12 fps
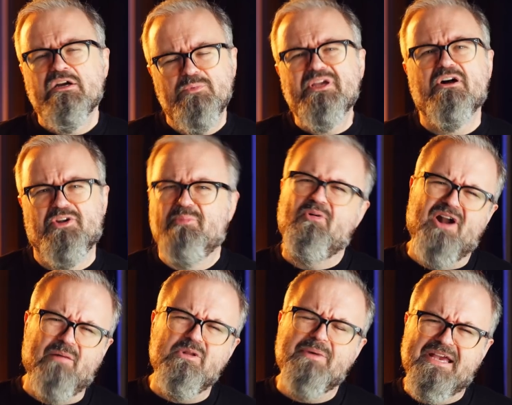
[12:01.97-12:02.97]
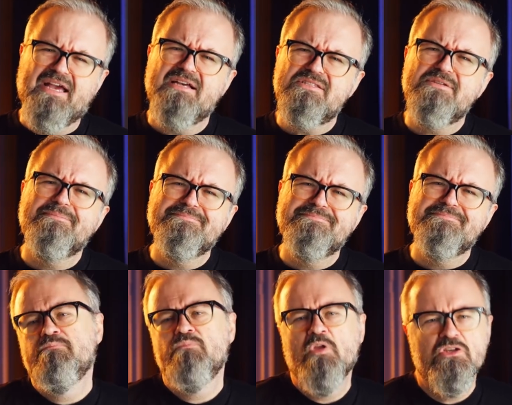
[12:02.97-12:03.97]
we can call it a problem i guess
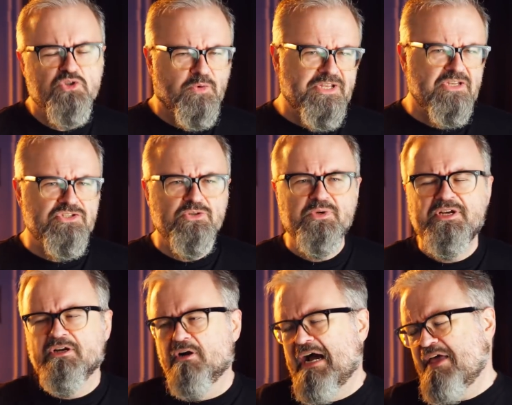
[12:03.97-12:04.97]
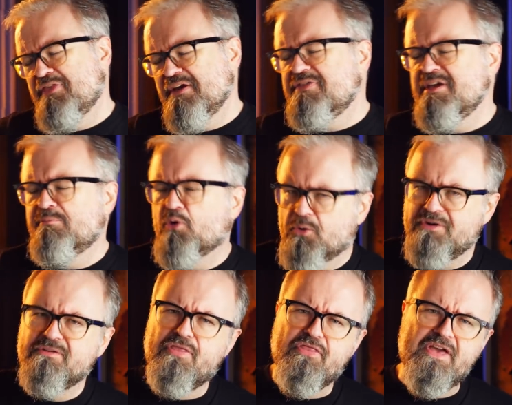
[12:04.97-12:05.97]
so what do you do here? I think the
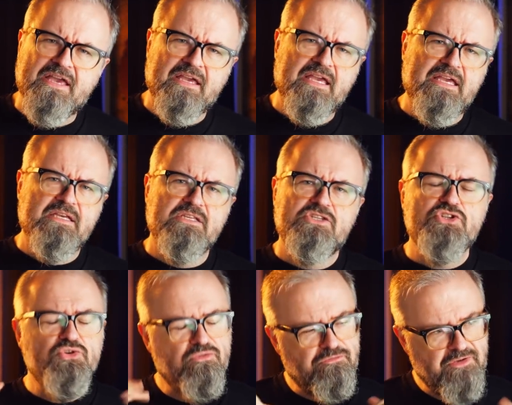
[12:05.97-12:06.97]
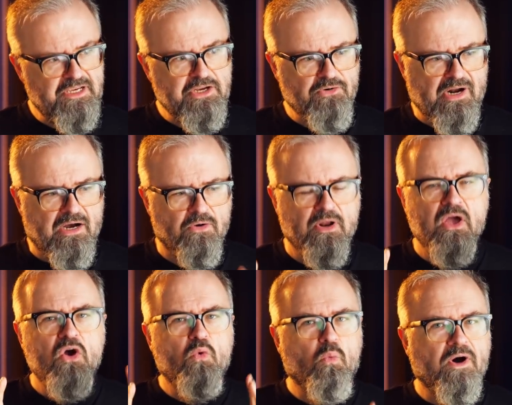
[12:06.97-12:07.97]
important thing is to figure out
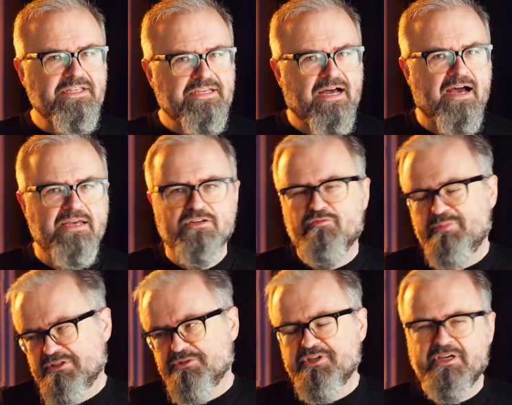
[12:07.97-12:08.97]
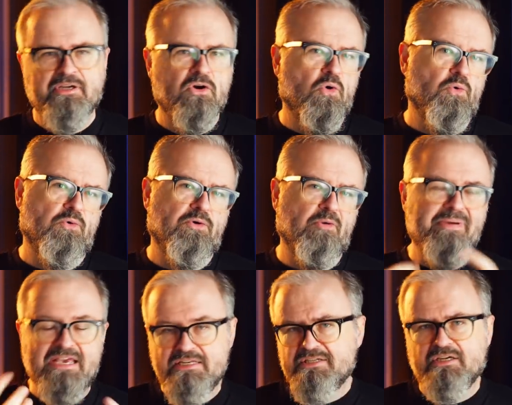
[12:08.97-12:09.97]
what kind of building or
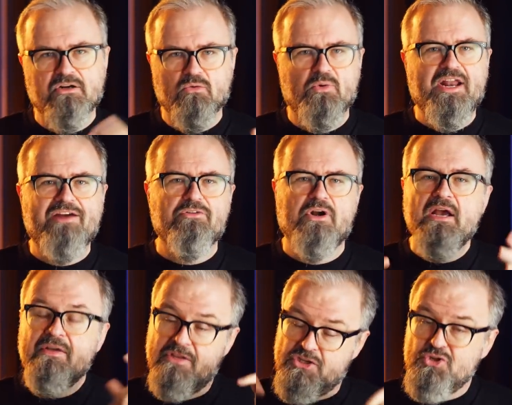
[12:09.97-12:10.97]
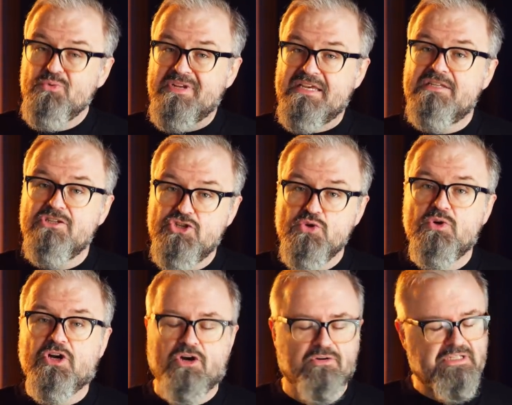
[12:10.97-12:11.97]
painting or whatever that you need to do
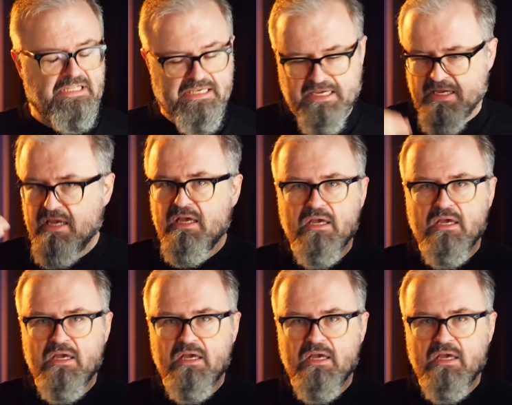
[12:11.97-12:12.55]
currently.